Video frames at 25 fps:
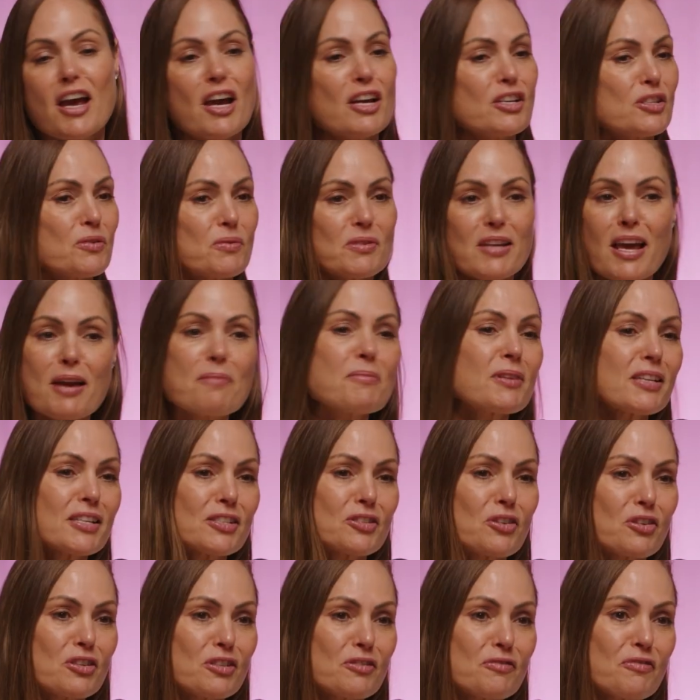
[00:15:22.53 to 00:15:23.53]
She was Emily's
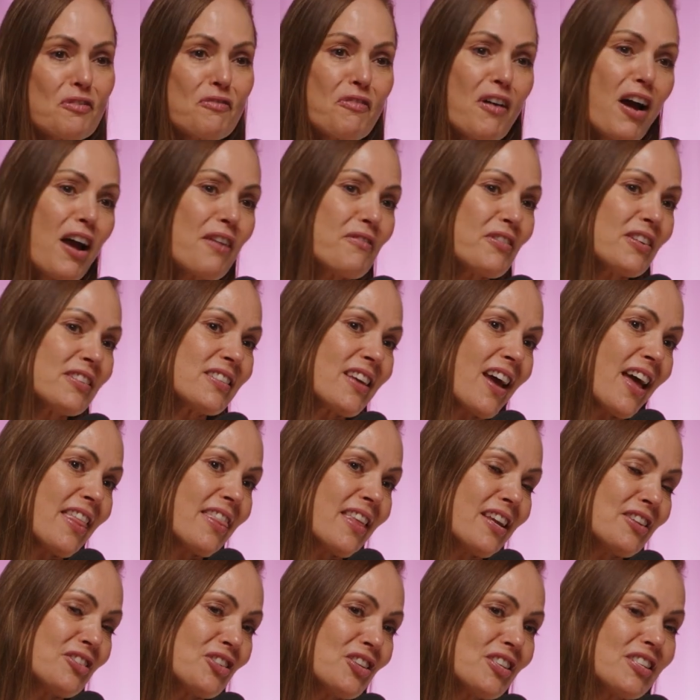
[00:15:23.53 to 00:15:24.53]
doctor for 5 years, and
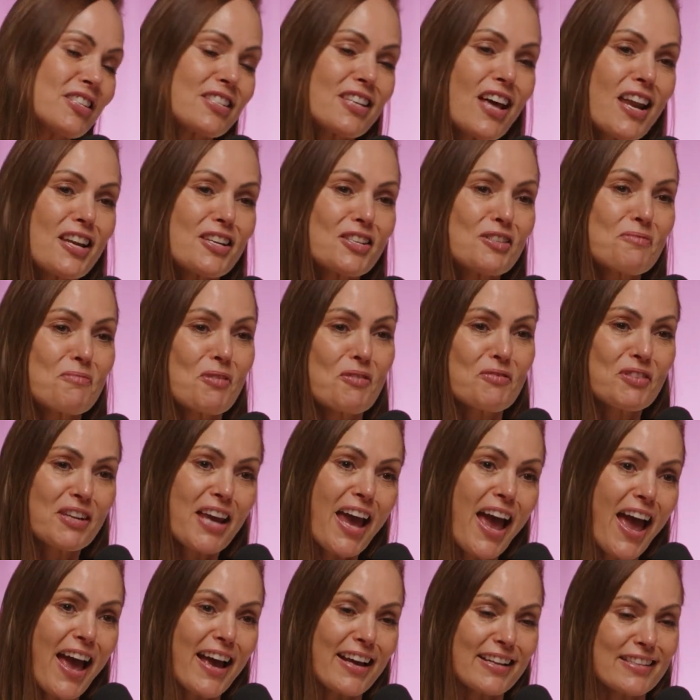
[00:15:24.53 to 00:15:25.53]
then she decided to move to
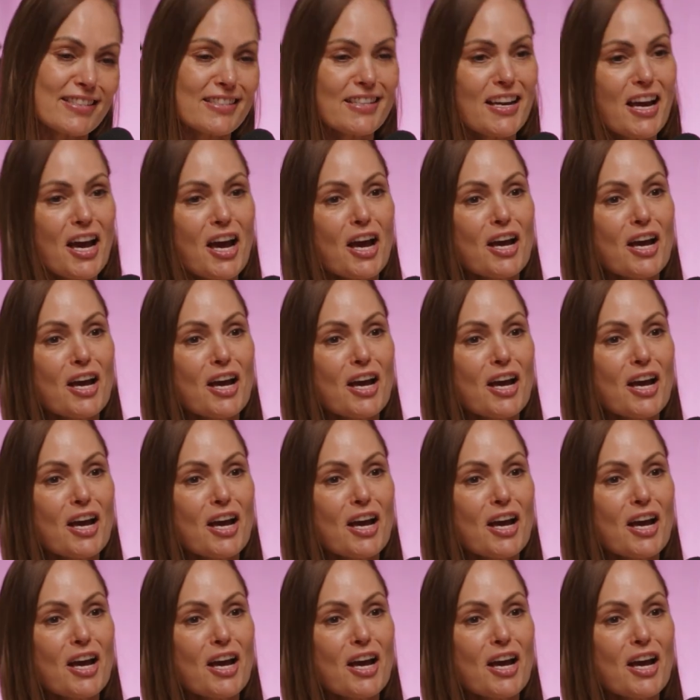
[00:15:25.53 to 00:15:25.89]
Cairns.